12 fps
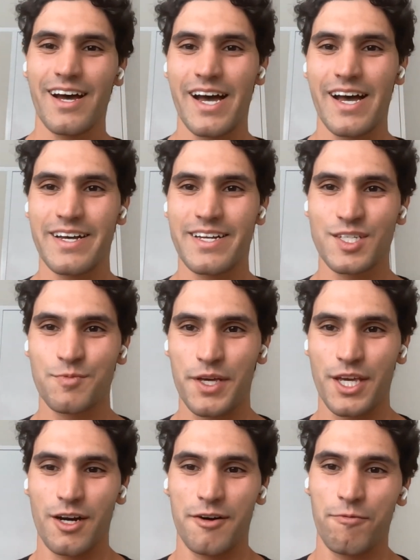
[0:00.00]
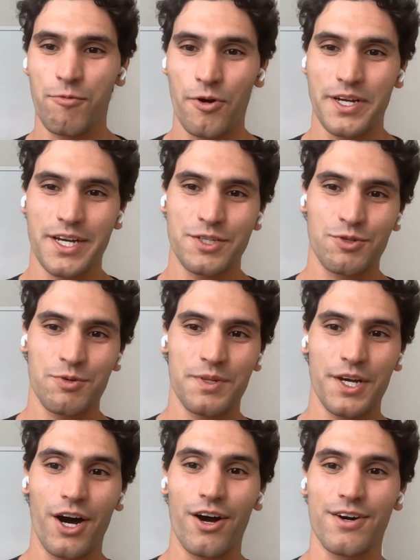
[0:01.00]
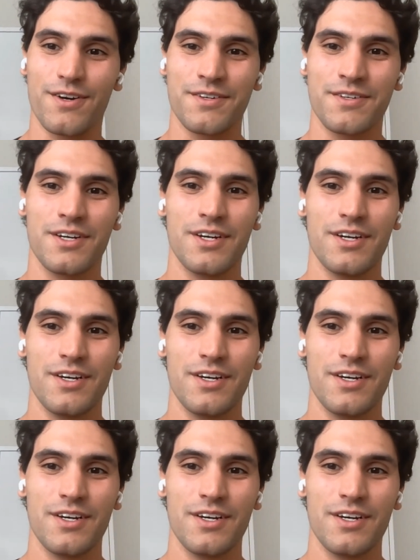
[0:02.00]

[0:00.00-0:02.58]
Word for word: And speaking of working extremely hard,